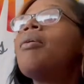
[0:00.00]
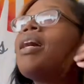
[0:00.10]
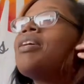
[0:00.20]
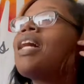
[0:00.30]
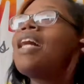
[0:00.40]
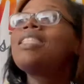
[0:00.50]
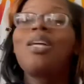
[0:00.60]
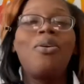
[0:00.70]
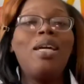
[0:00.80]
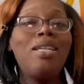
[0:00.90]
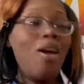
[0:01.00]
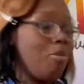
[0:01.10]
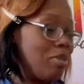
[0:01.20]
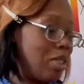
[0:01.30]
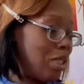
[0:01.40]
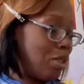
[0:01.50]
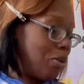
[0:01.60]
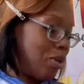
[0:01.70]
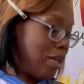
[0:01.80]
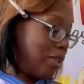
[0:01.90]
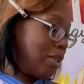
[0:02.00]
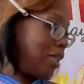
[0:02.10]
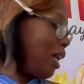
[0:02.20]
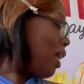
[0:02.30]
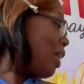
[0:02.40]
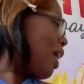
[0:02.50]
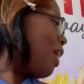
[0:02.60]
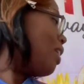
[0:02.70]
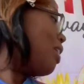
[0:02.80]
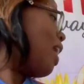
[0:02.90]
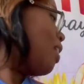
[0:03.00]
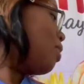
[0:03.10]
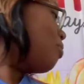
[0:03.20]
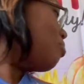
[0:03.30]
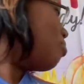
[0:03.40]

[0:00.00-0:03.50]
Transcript: right you guys so in no particular order i got a lot of them